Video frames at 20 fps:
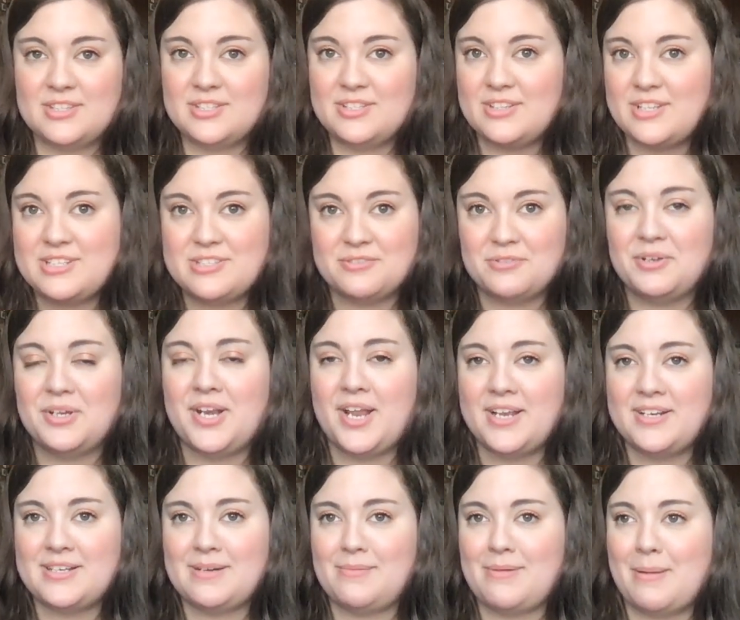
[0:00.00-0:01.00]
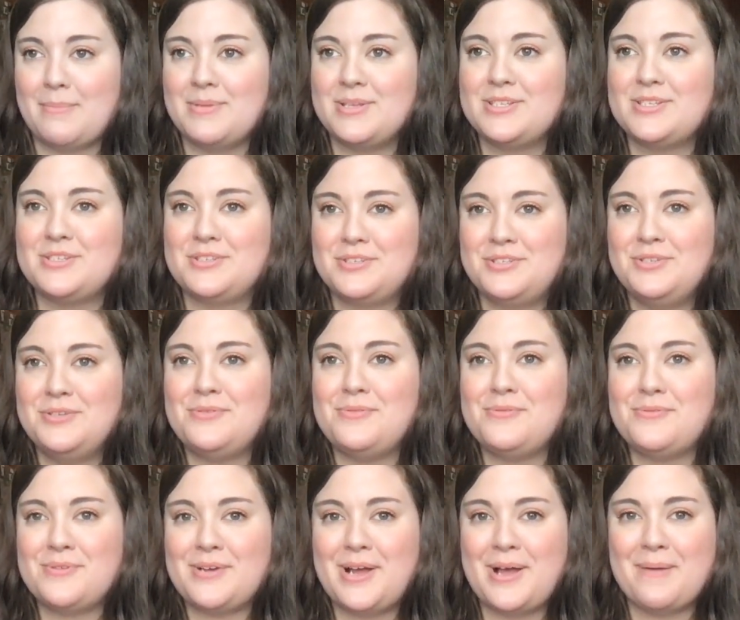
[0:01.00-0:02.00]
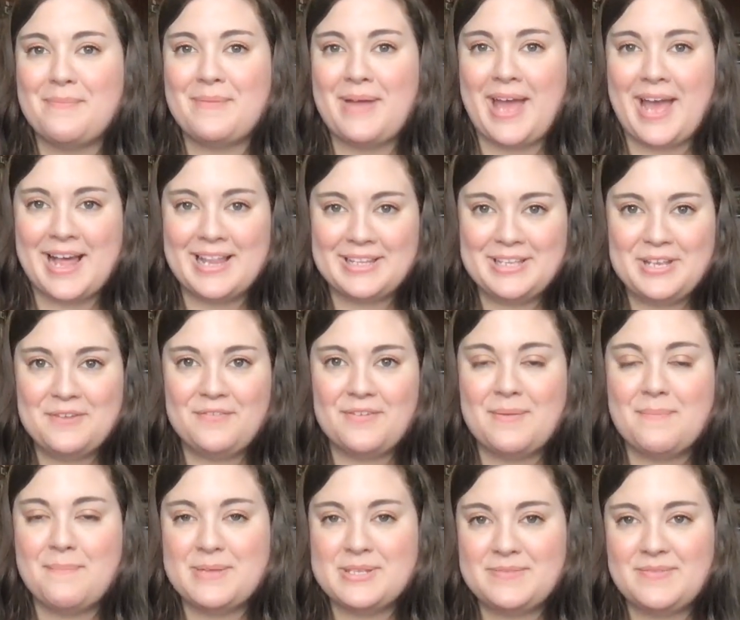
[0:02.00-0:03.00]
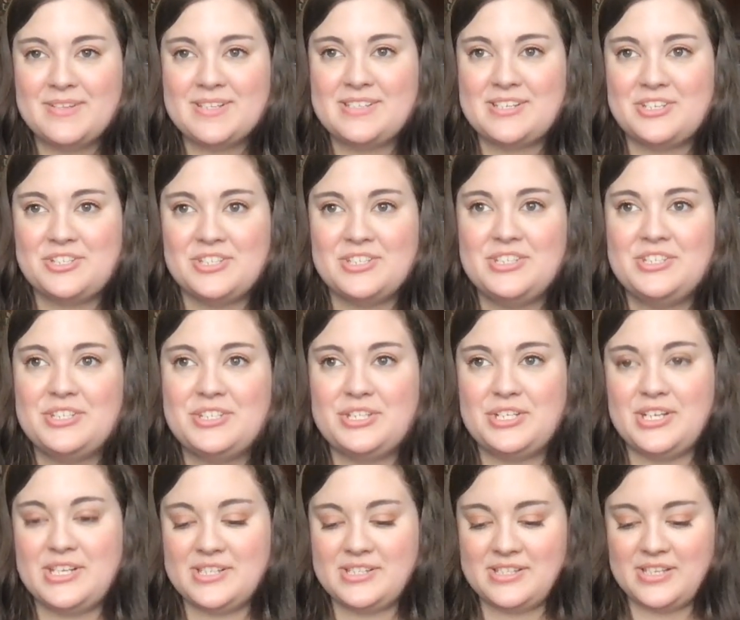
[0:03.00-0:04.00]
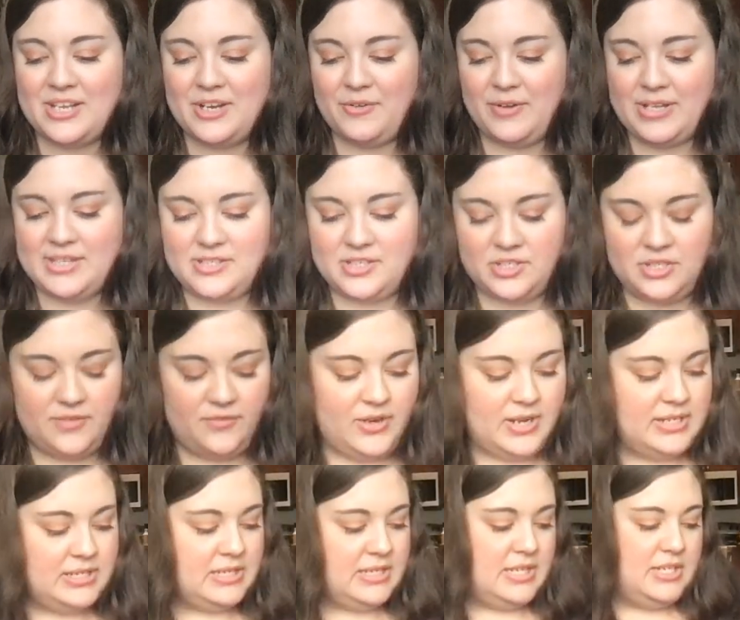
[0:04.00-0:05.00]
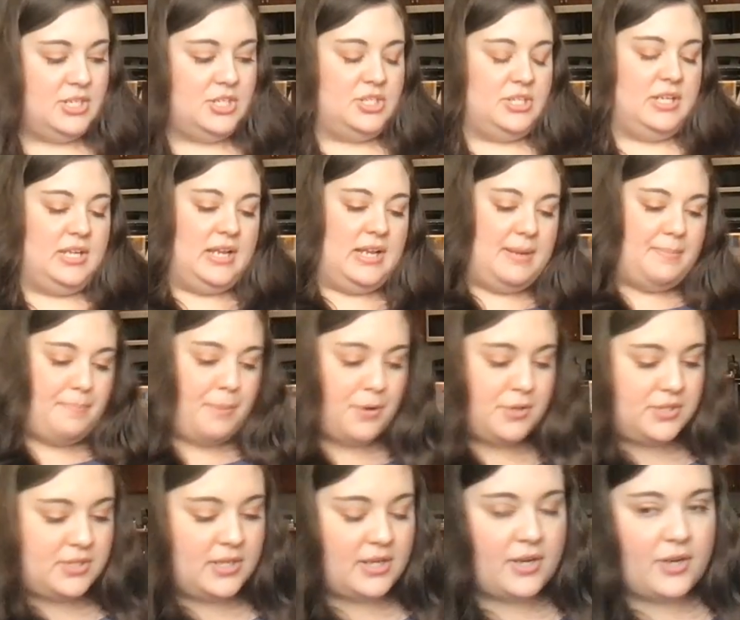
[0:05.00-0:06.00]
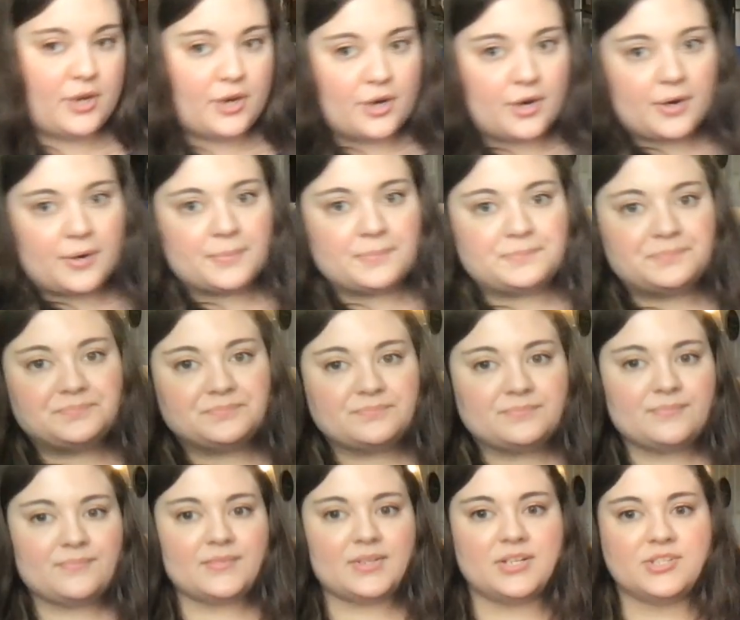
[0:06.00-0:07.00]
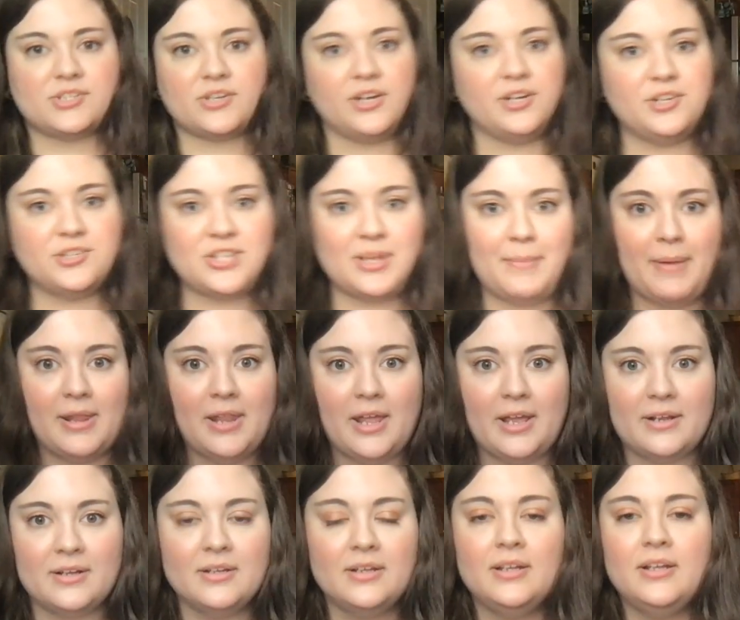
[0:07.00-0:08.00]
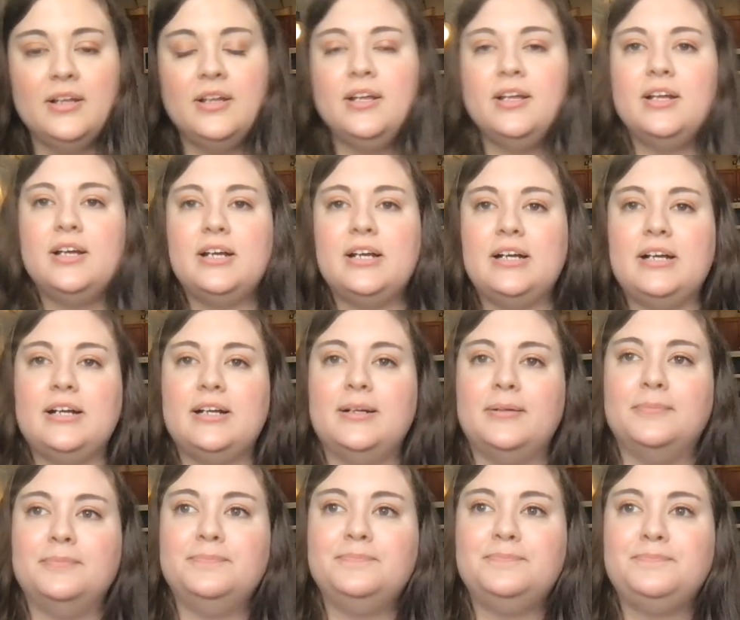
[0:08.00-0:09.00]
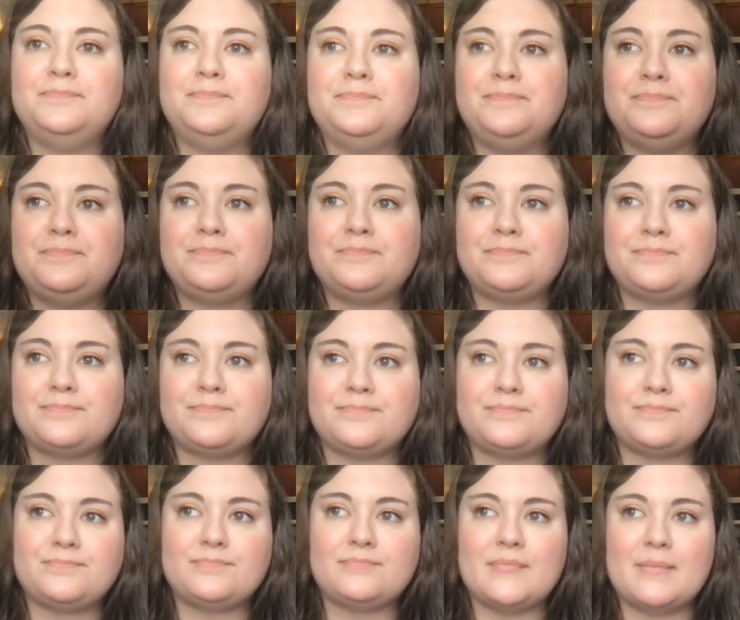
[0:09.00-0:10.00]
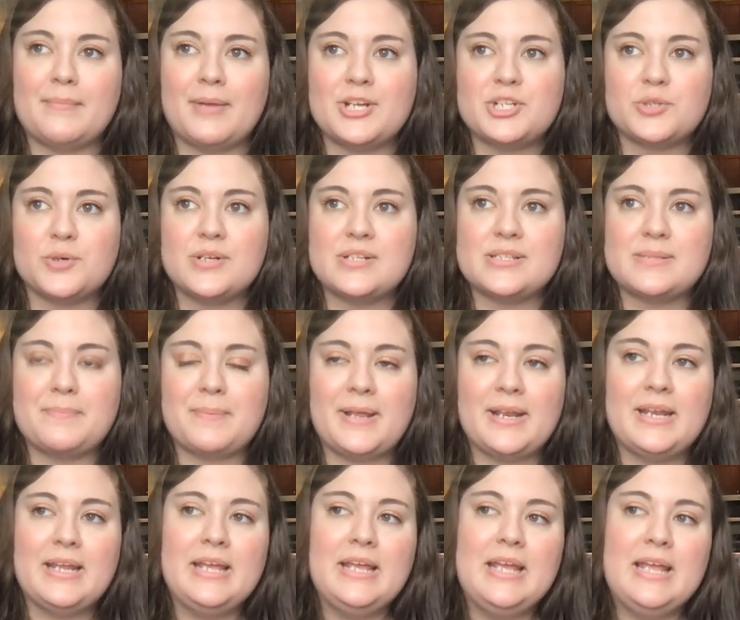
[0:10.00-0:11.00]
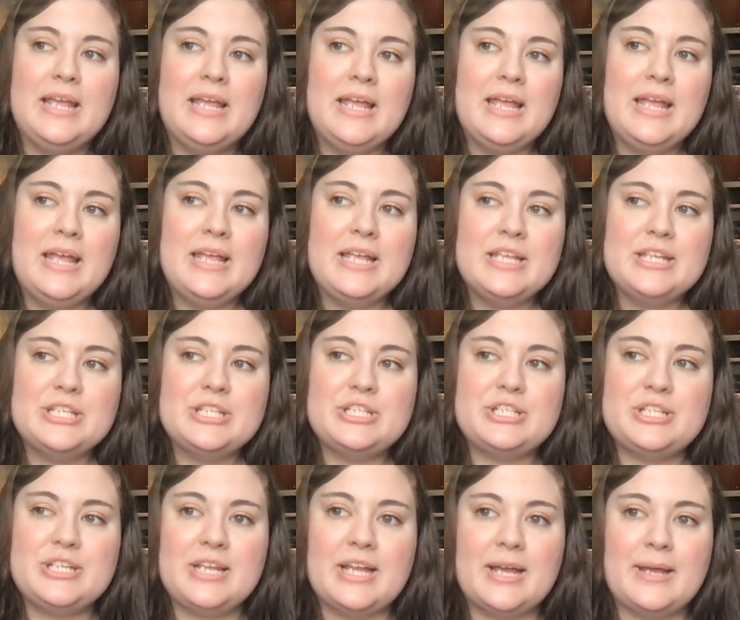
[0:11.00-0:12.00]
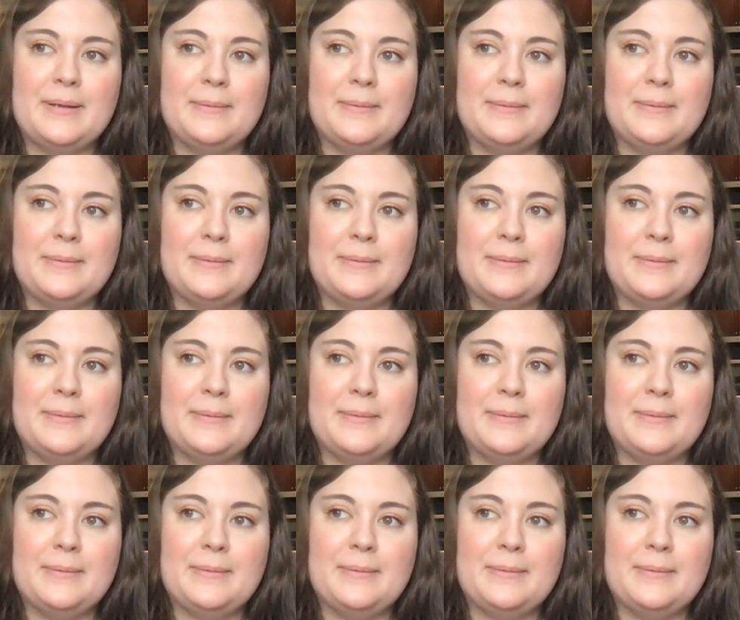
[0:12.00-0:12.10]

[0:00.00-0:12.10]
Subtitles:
this will connect, I promise, to Allie from Misfit Stitches. She is a great stitchy friend, and she posted her, sorry, I just saw my leg, my shorts, but she